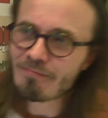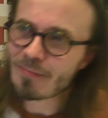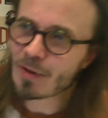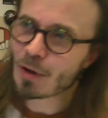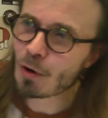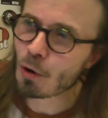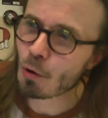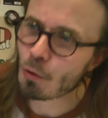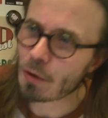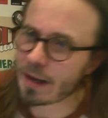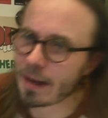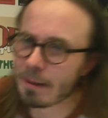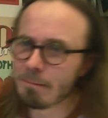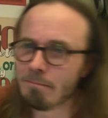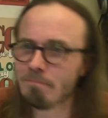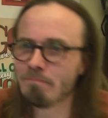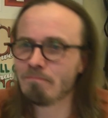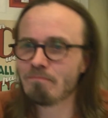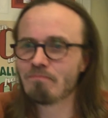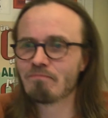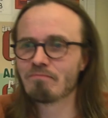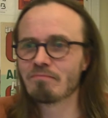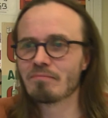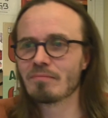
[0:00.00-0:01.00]
okay.
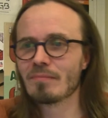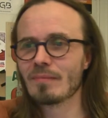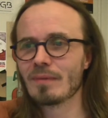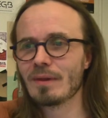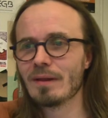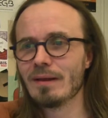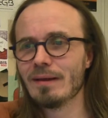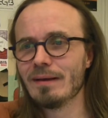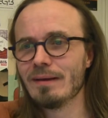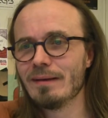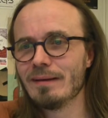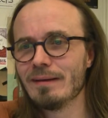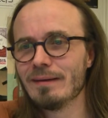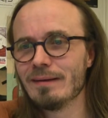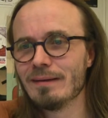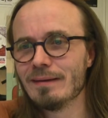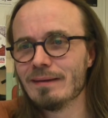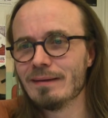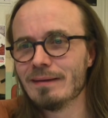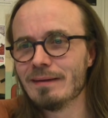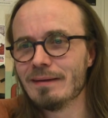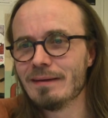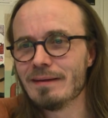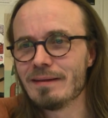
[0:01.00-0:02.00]

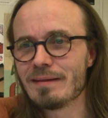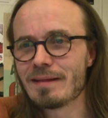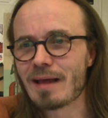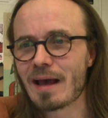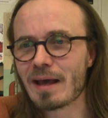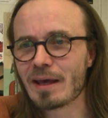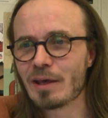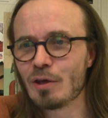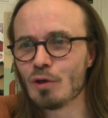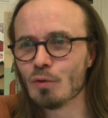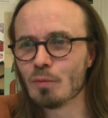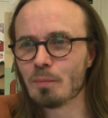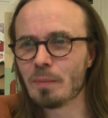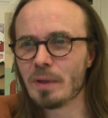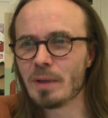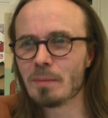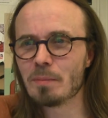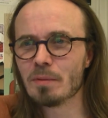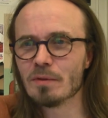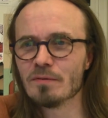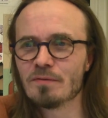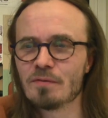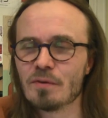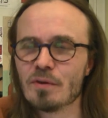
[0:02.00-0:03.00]
Thank you,
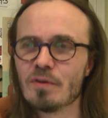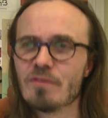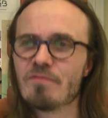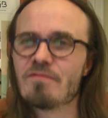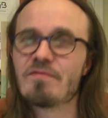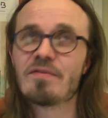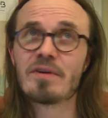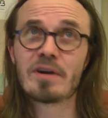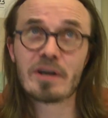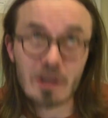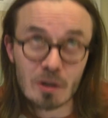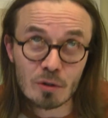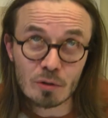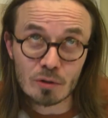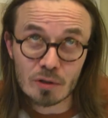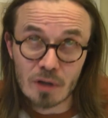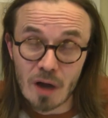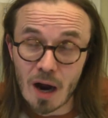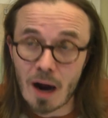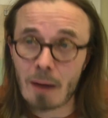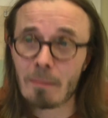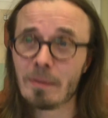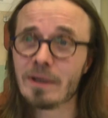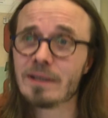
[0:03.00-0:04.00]
people, for your very good
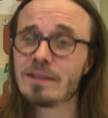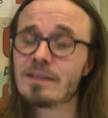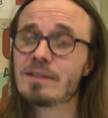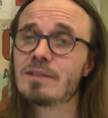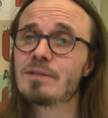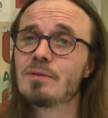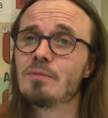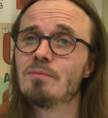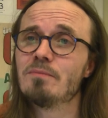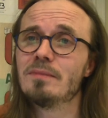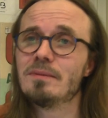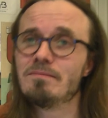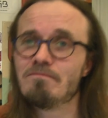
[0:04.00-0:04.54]
comments.